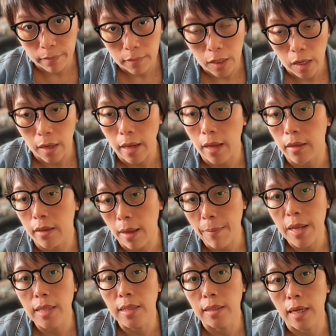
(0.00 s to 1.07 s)
Okay, that
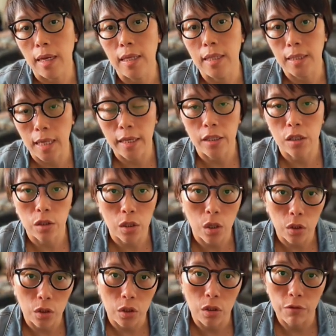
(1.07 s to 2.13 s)
means that it's likely going to
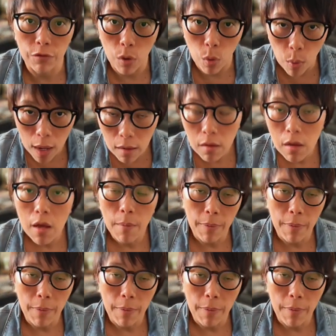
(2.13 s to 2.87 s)
continue for a while.